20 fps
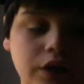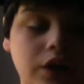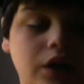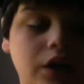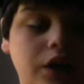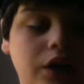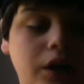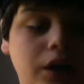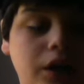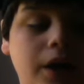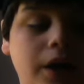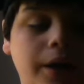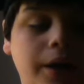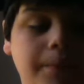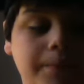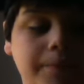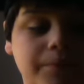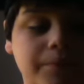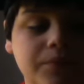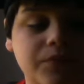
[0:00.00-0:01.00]
I
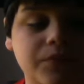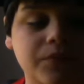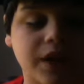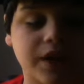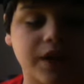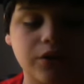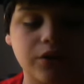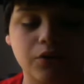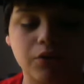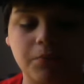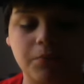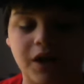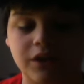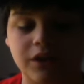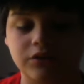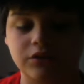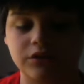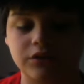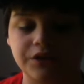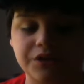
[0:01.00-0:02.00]
don't know what
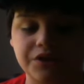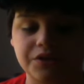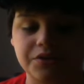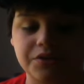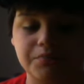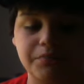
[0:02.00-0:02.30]
model it is,